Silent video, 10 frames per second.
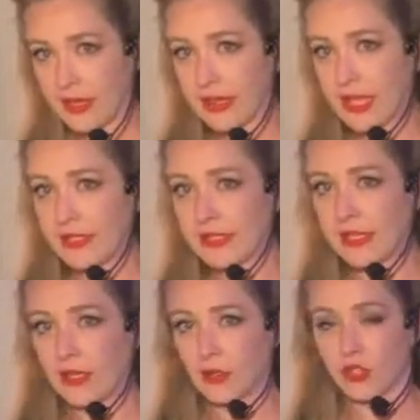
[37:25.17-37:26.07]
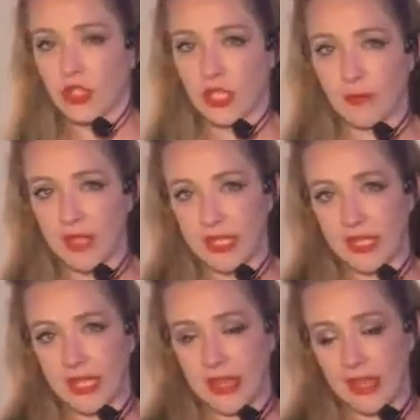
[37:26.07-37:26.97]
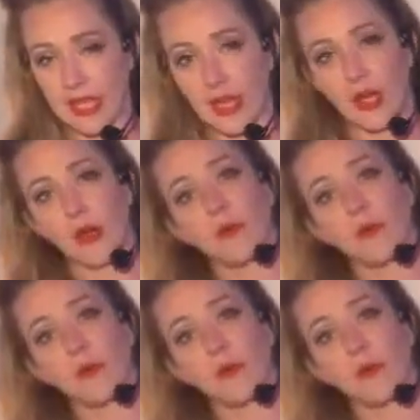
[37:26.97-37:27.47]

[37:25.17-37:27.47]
that single shimmy in there.